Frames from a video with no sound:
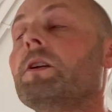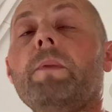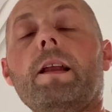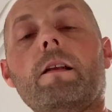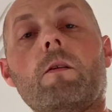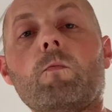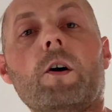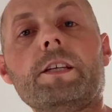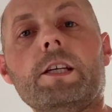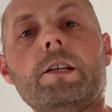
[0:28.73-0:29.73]
depending on
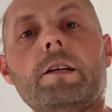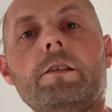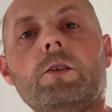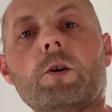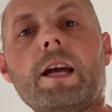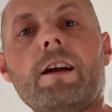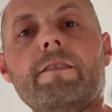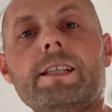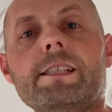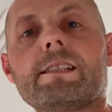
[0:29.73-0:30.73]
what year your
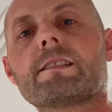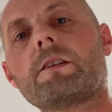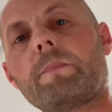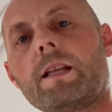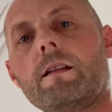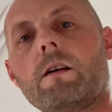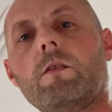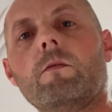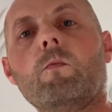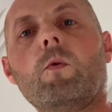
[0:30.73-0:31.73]
caravan is, it's depending
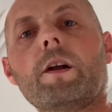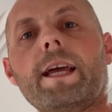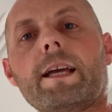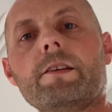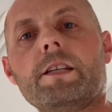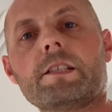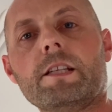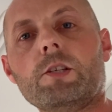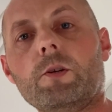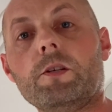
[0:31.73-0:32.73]
on what air
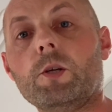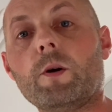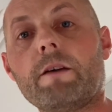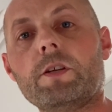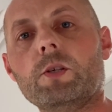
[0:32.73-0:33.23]
conditioning unit you have in